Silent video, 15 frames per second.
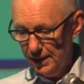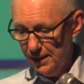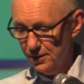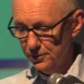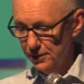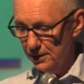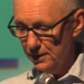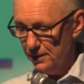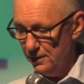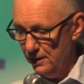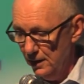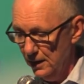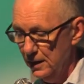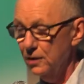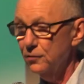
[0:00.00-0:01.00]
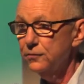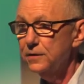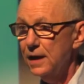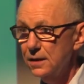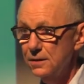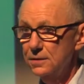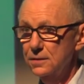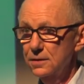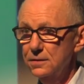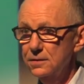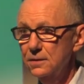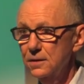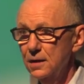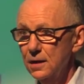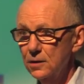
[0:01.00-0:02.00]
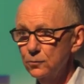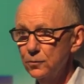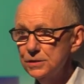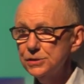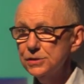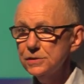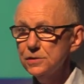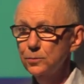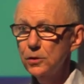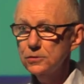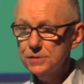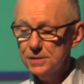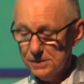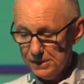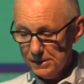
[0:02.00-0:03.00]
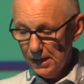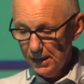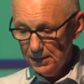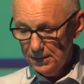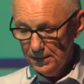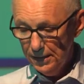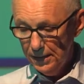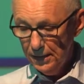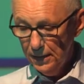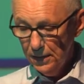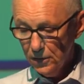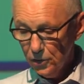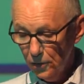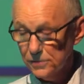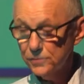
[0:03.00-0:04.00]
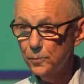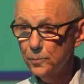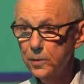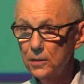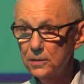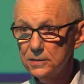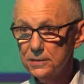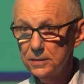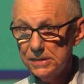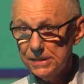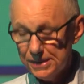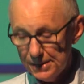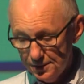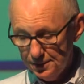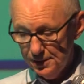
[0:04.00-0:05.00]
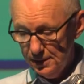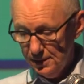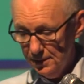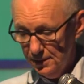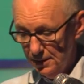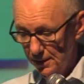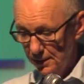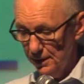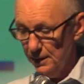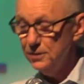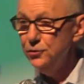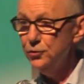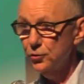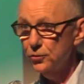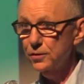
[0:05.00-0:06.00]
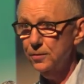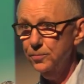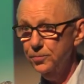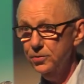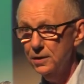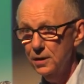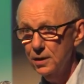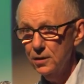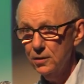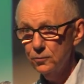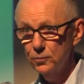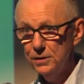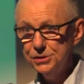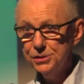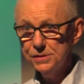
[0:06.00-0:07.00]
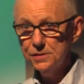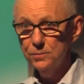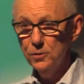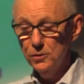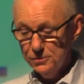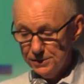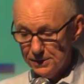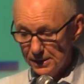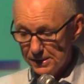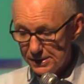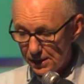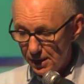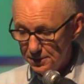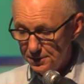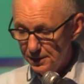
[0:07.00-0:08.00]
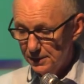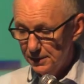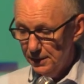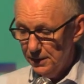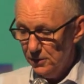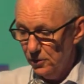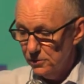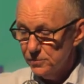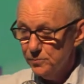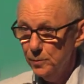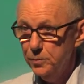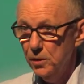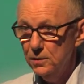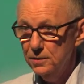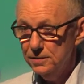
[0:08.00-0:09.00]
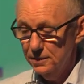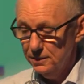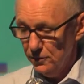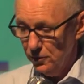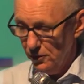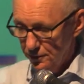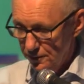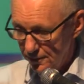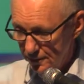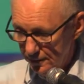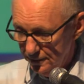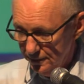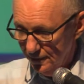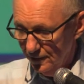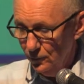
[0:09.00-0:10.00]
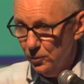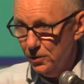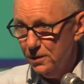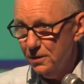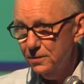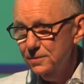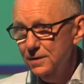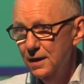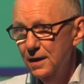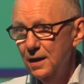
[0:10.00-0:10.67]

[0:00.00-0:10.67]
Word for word: area of London, which is the most excitingly cosmopolitan city in Europe, which is the most excitingly cosmopolitan continent in the world,